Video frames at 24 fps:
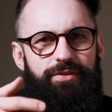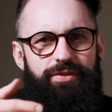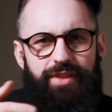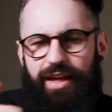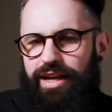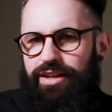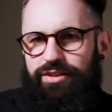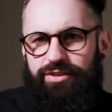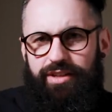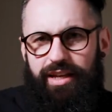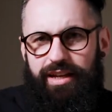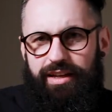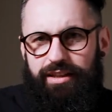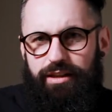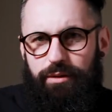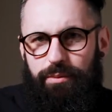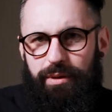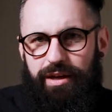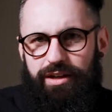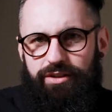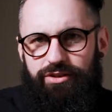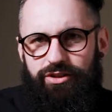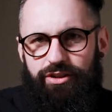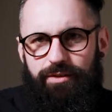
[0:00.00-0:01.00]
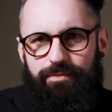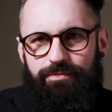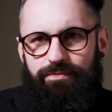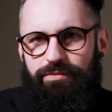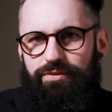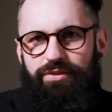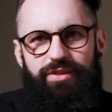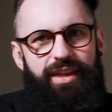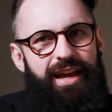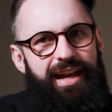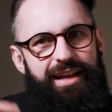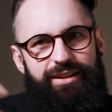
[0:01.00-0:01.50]
That's taking the picture.
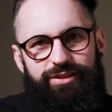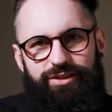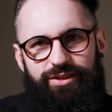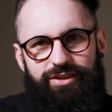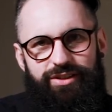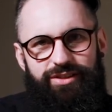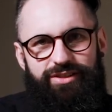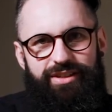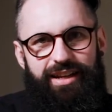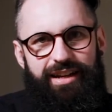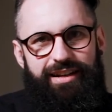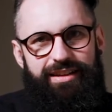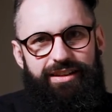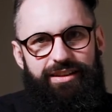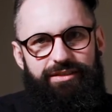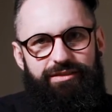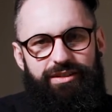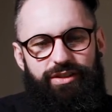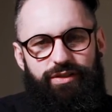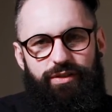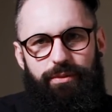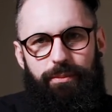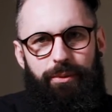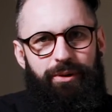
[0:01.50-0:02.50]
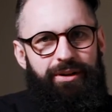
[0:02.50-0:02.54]
That's understanding the recipe,